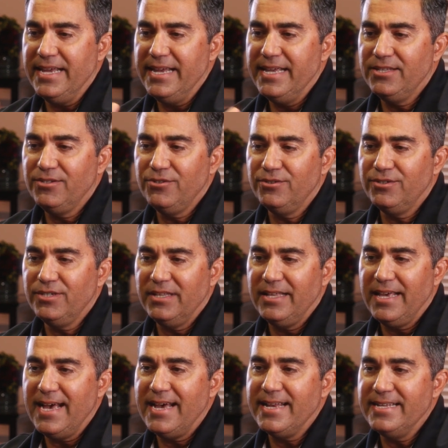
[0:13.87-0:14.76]
answer to
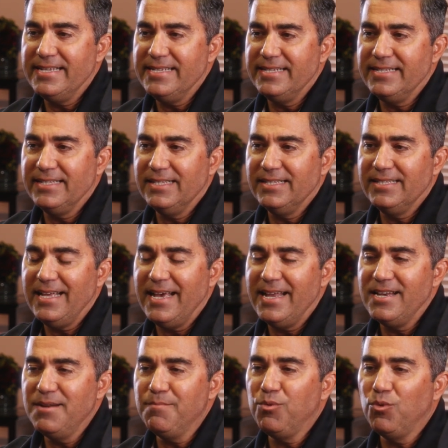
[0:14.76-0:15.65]
that is
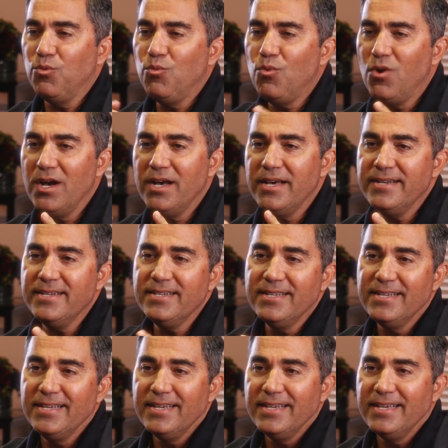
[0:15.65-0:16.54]
that number one,
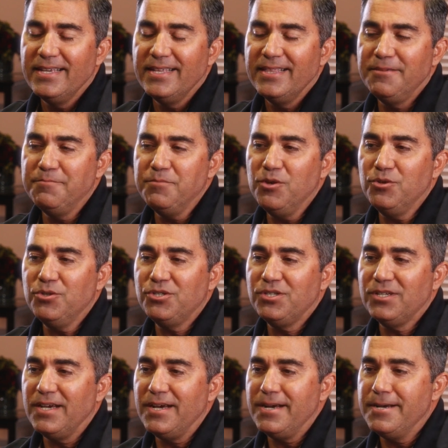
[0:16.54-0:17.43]
the
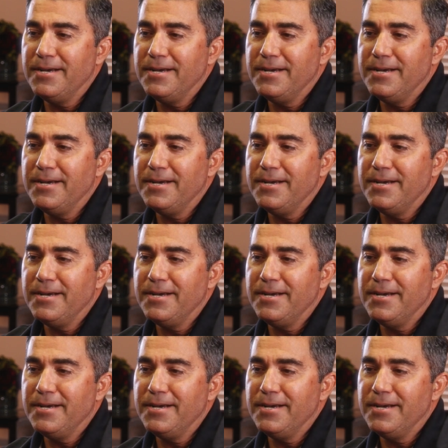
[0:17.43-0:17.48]
most